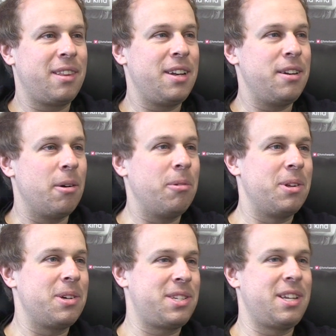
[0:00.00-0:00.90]
They know
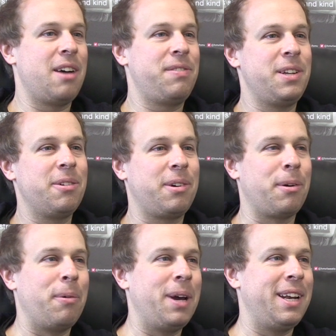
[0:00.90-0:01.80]
their stuff. You don't
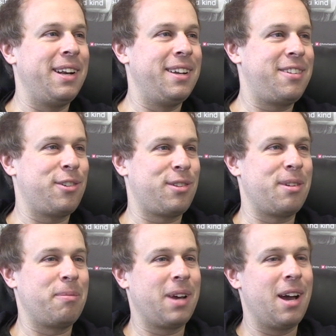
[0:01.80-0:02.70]
go in and it's just
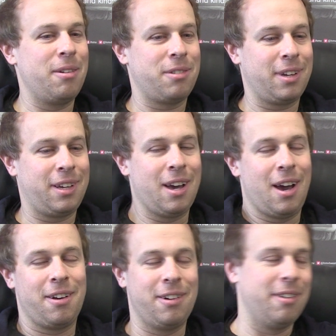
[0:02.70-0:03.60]
some guy who's like, yeah,
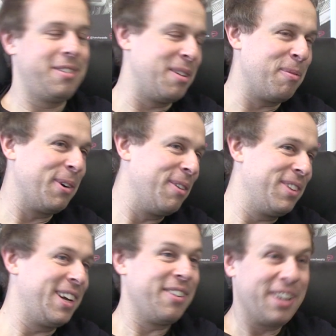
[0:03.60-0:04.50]
I don't know, somewhere over
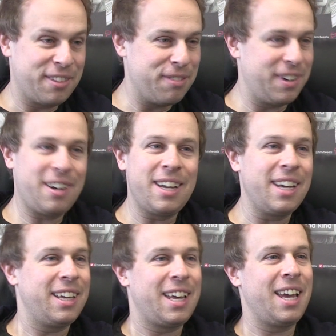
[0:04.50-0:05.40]
there. Like, they're very
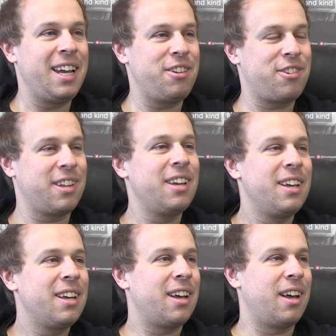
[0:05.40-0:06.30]
engaged,
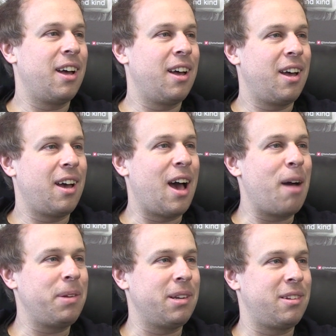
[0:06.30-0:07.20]

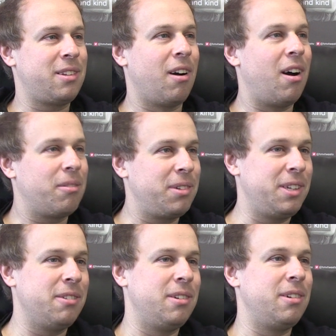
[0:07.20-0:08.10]
happy to talk with
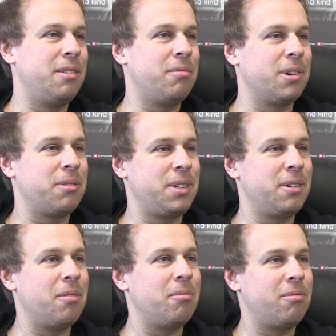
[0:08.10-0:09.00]
you and work with you
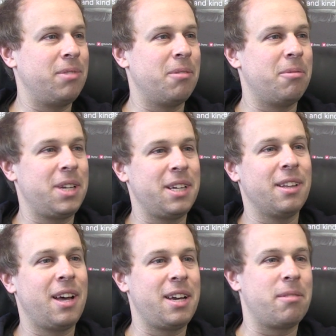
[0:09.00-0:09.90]
on, what do you
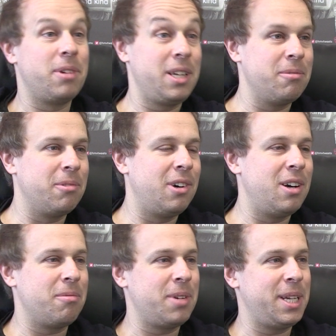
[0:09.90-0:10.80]
like, what do you
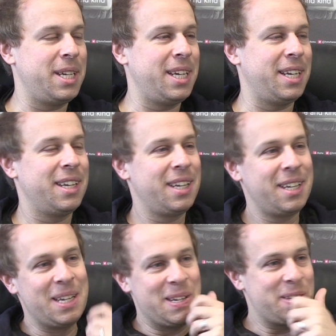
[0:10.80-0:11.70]
want, what do you need.
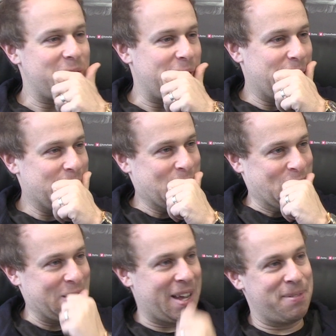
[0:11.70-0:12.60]
So,
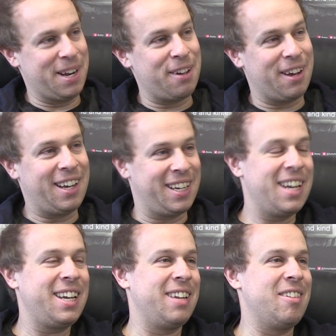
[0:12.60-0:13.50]
I mean, I
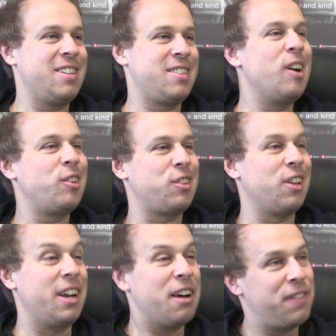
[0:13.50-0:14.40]
it's not just
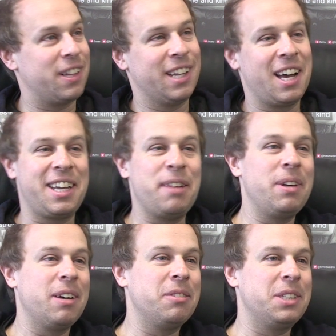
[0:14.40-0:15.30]
lying. I feel lucky to
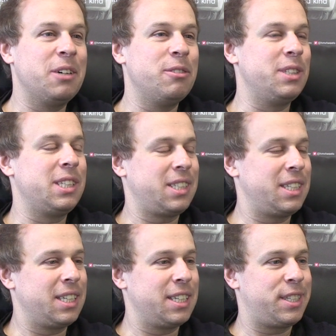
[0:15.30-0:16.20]
be able to own this. I
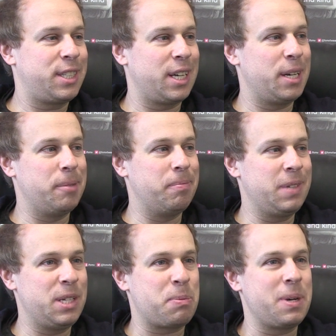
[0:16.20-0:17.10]
think
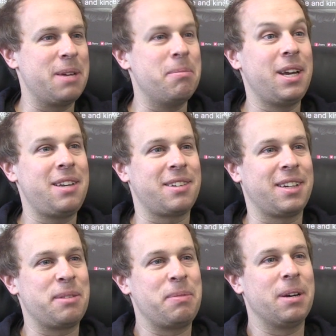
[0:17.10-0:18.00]
it's pretty
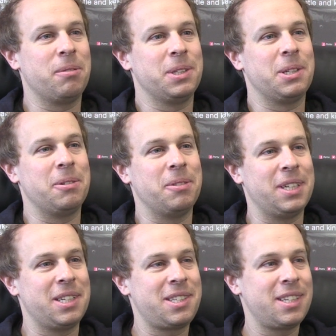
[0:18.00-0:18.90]
amazing to be able to own
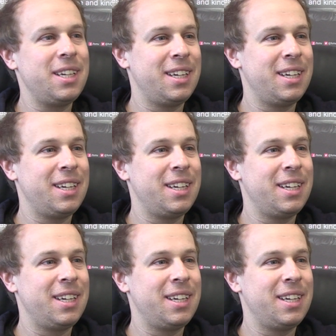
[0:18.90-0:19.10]
this.